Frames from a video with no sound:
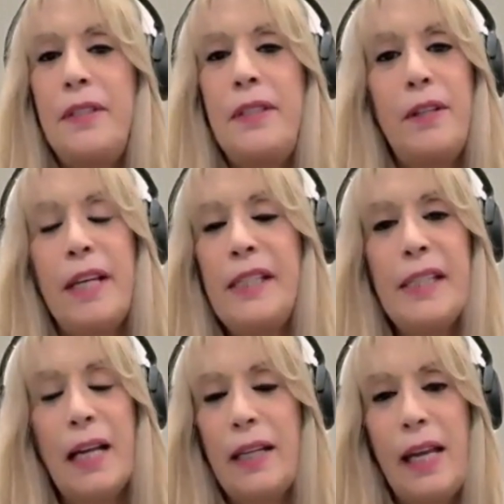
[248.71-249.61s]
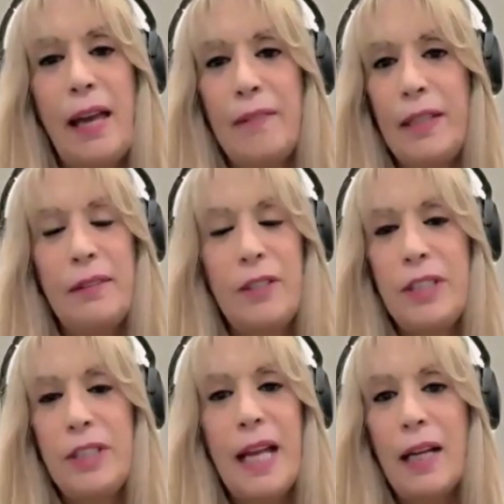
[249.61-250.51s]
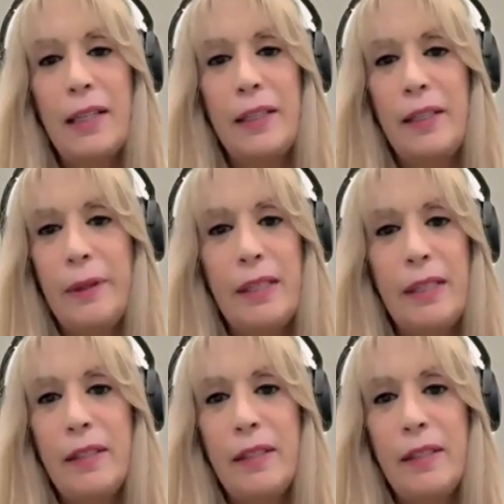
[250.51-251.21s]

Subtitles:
your kid's not going to have it. They're just not going to do it.